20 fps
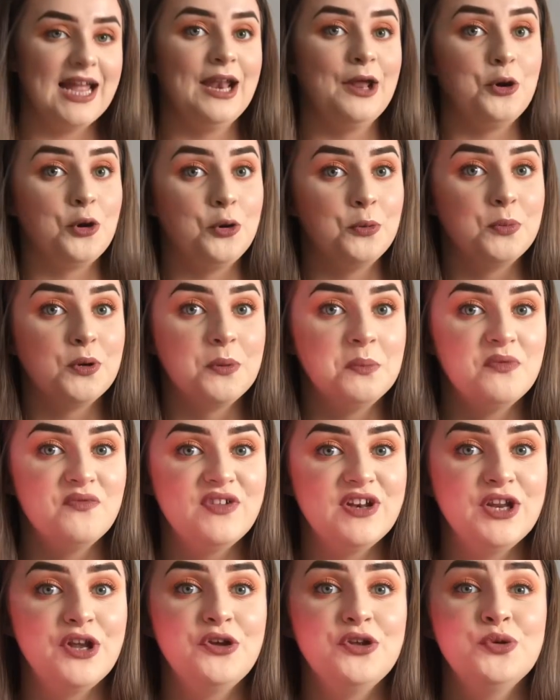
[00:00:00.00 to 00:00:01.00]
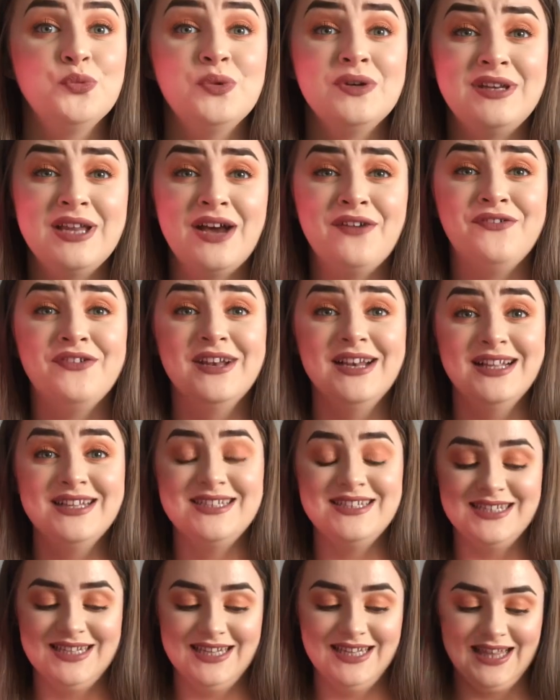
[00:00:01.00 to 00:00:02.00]
In an upcoming video you will definitely
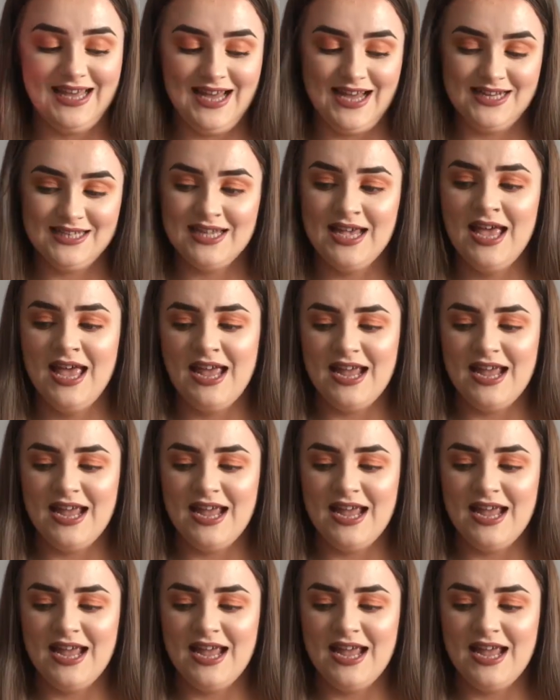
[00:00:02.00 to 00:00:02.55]
see this.